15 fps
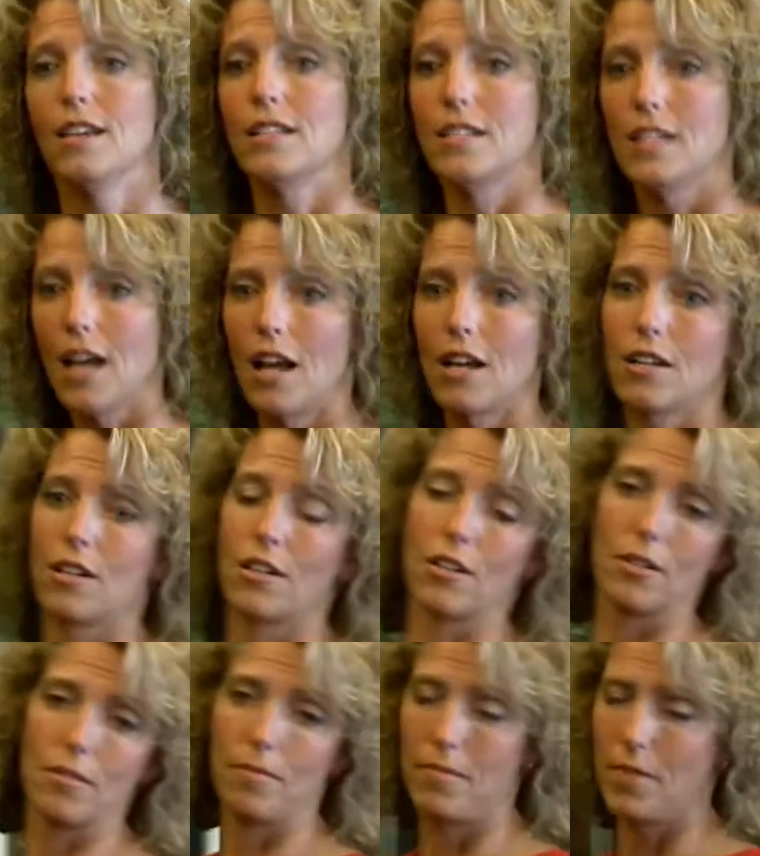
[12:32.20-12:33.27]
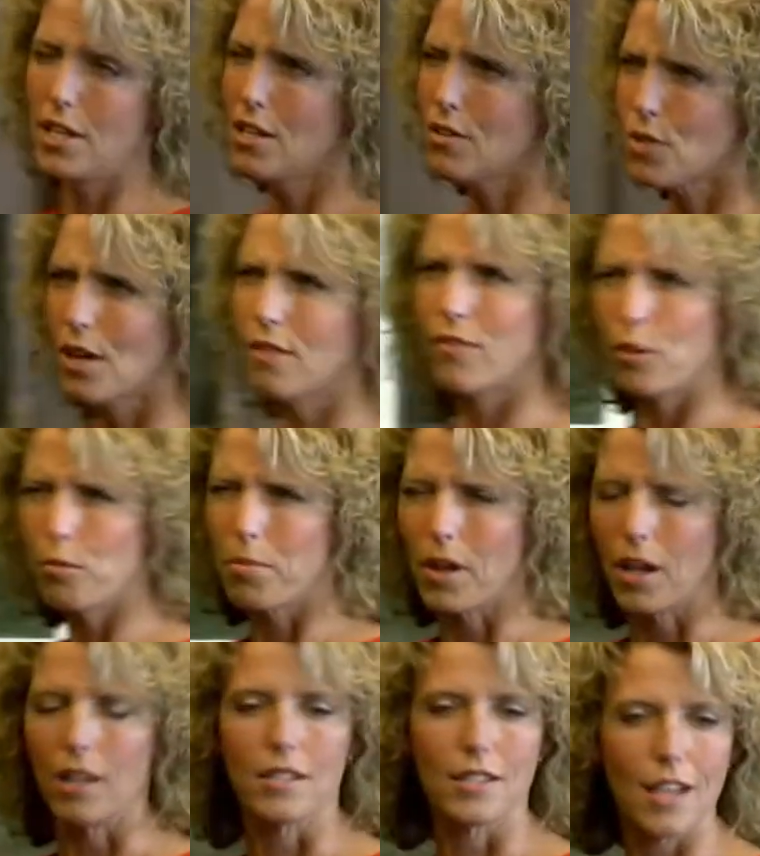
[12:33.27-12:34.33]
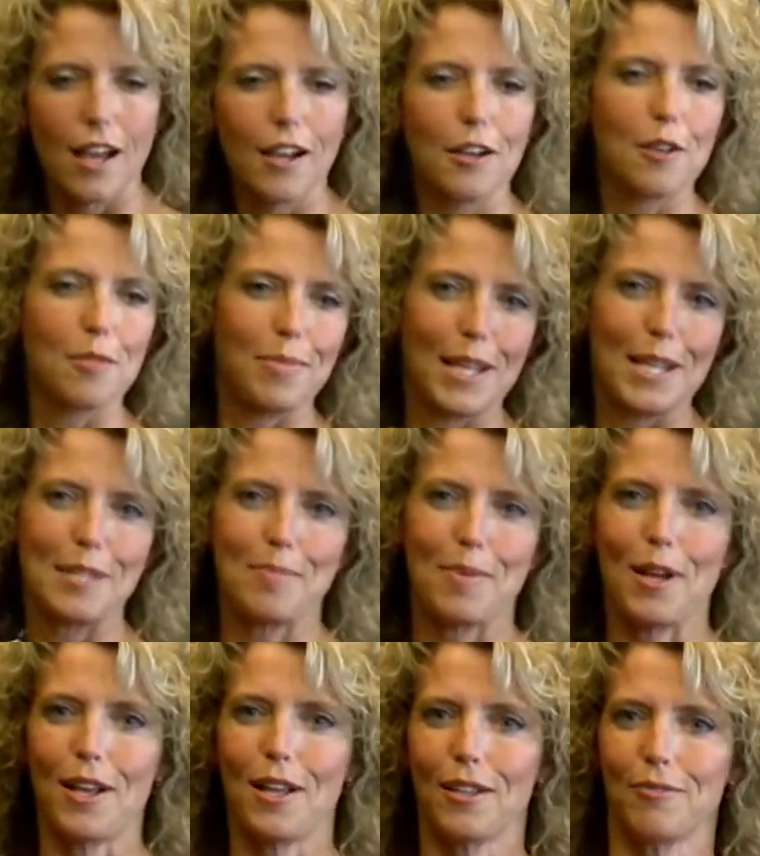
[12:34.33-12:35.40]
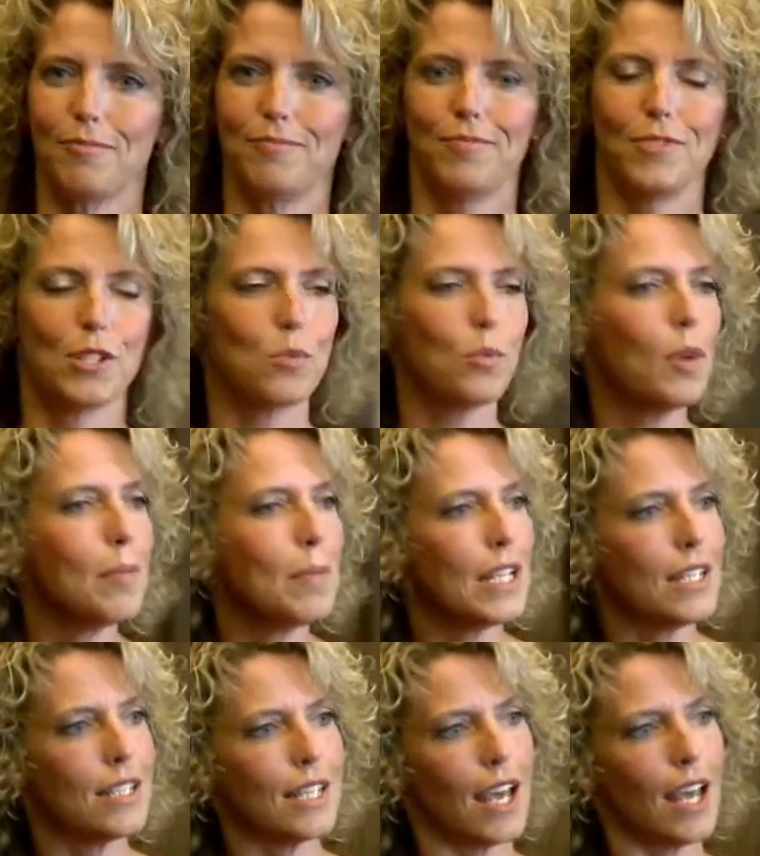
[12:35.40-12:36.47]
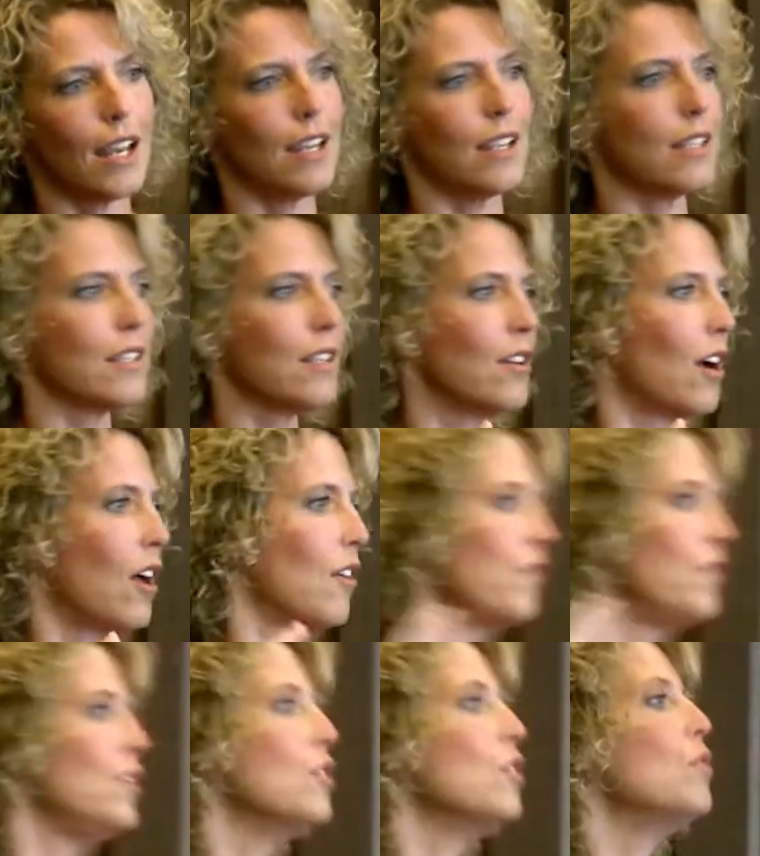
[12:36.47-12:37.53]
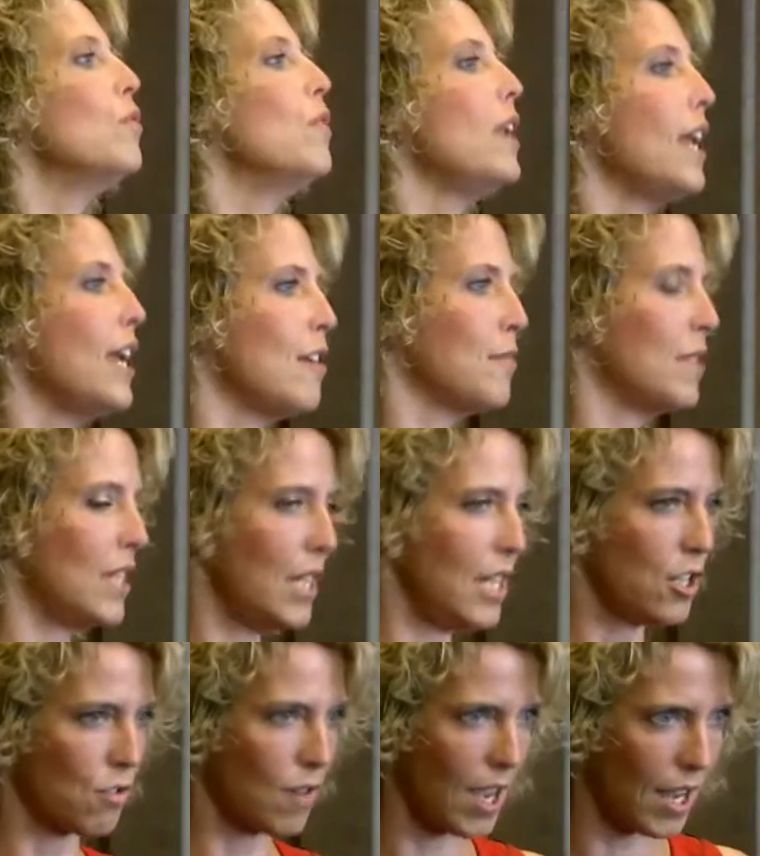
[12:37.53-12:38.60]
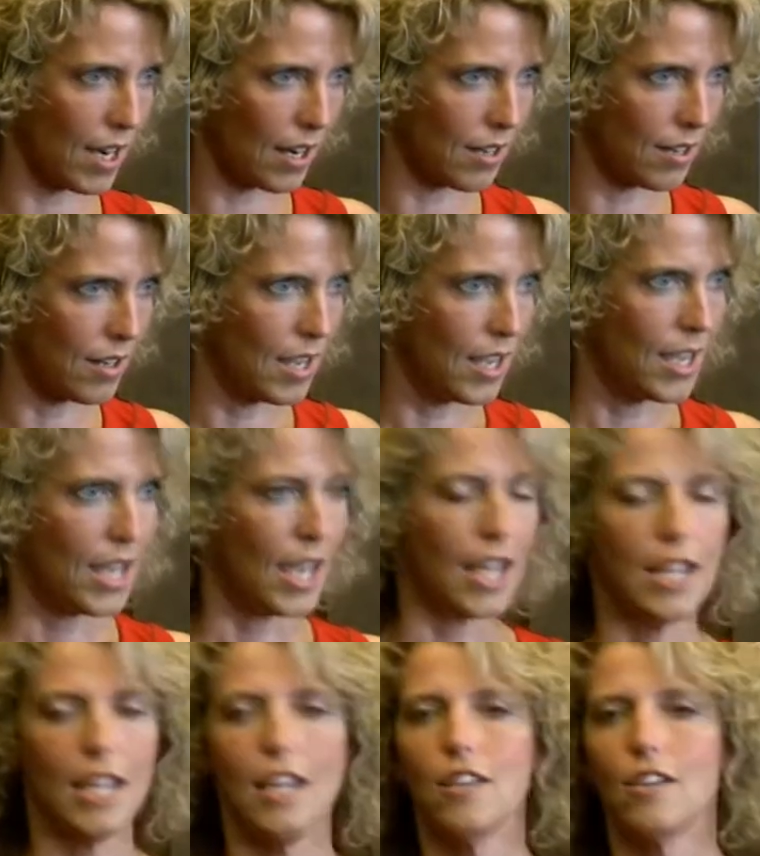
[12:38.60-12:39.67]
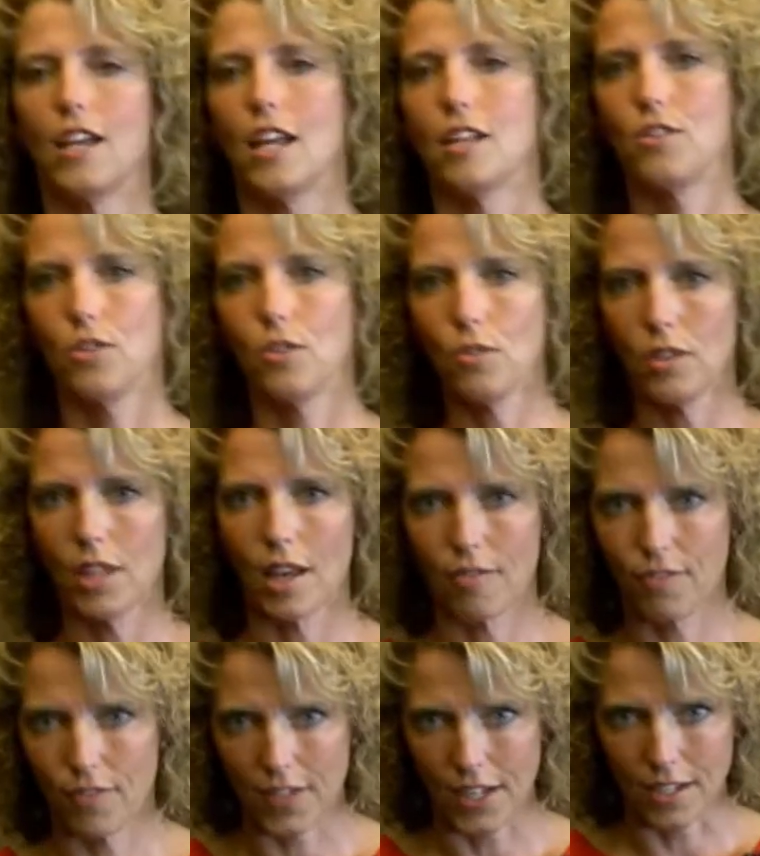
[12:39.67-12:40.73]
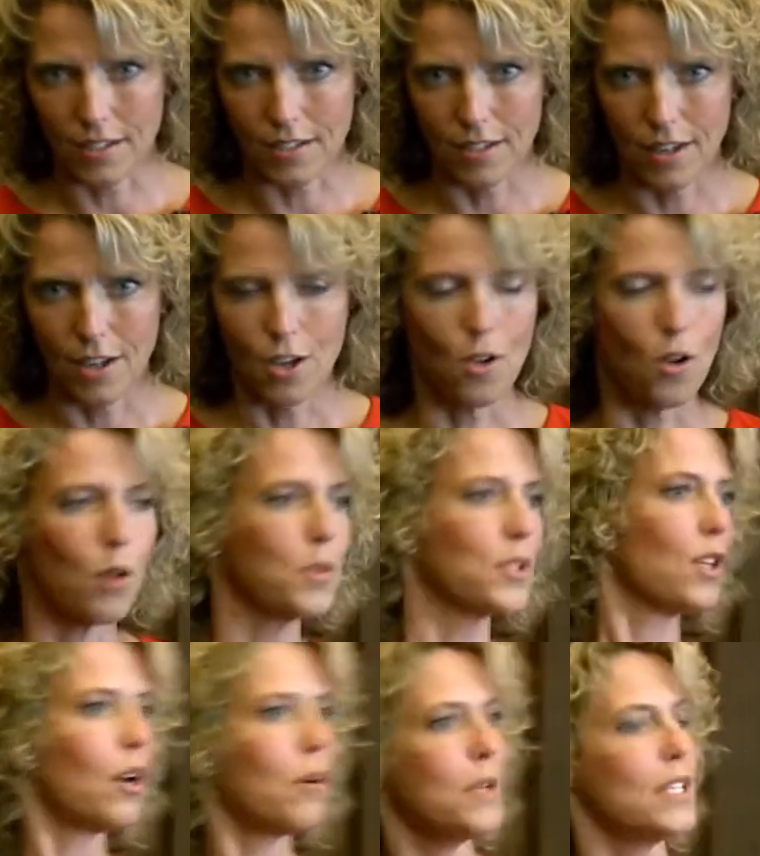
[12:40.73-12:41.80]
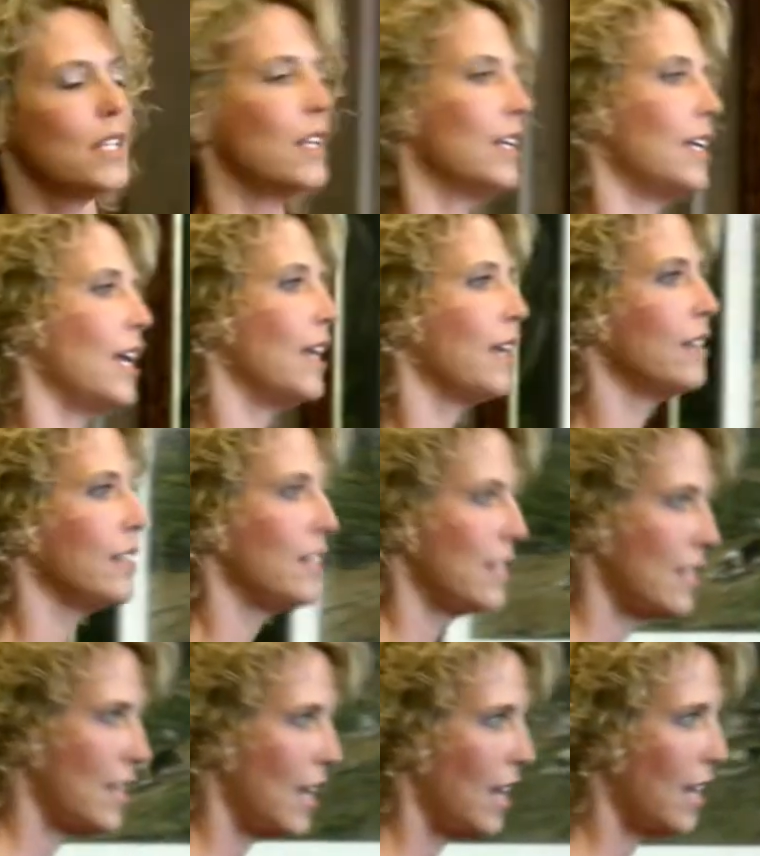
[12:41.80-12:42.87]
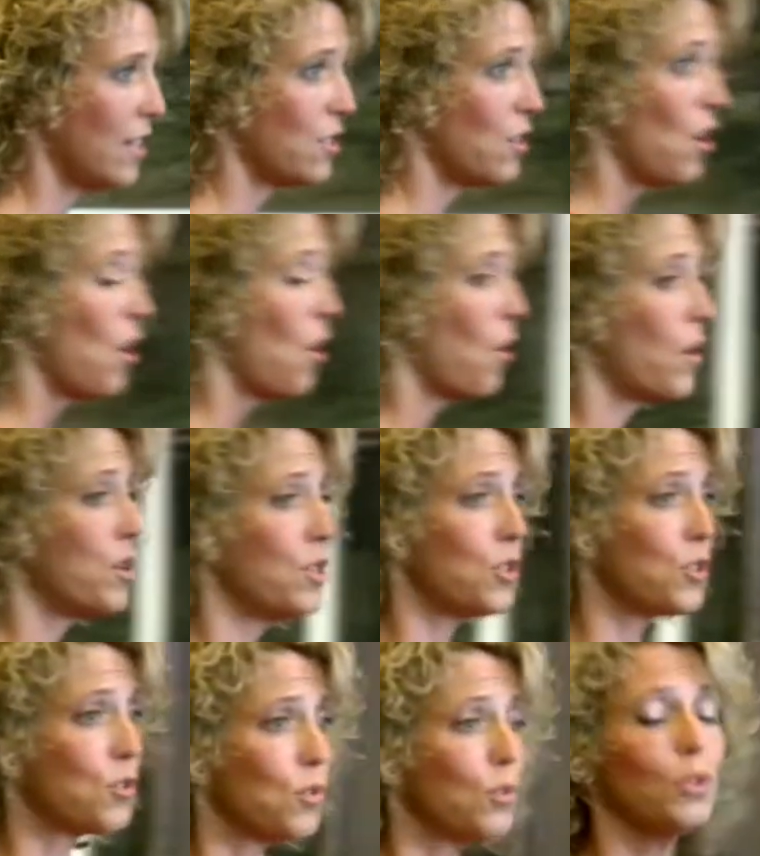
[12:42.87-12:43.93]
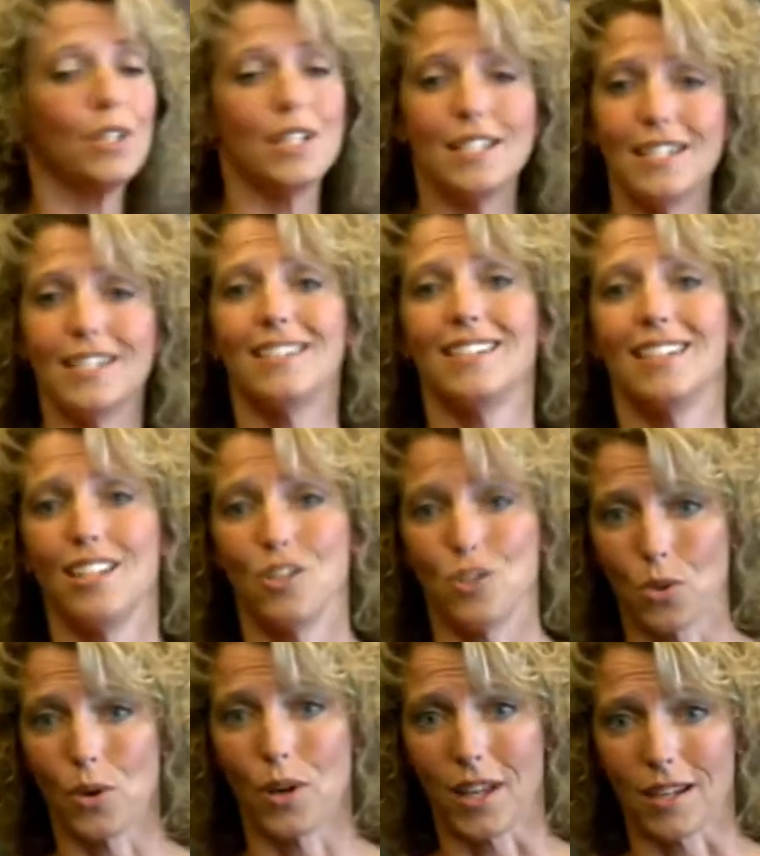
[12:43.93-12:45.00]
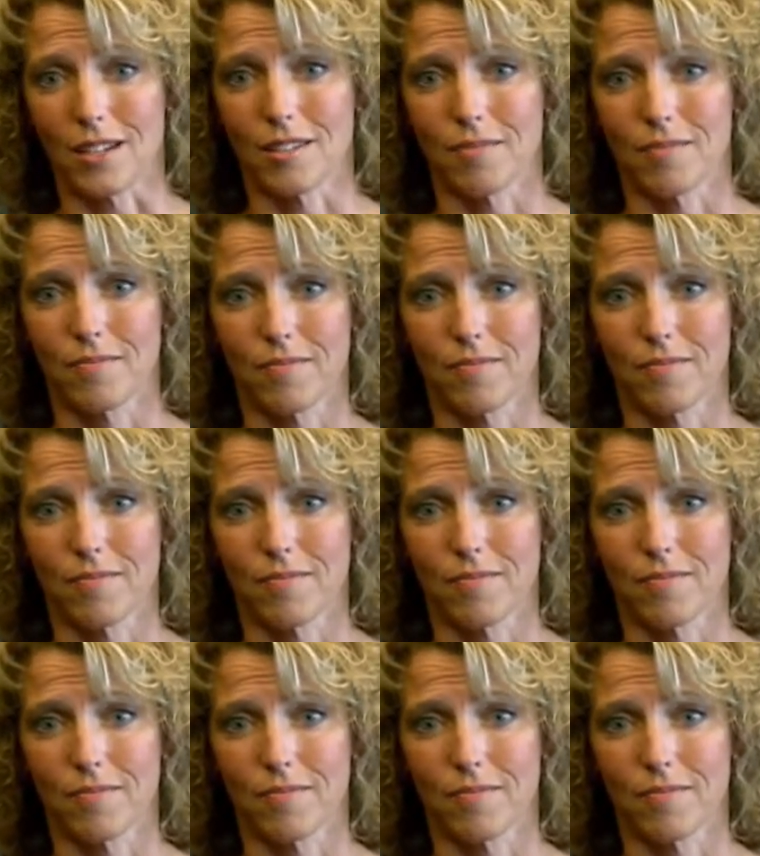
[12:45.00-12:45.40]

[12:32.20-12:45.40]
Soccer, he didn't try football. Soccer, baseball, swimming, tennis, golf, you name it, he tried it. And he either had two left feet, or was always in a gangly stage, or just truly didn't enjoy it.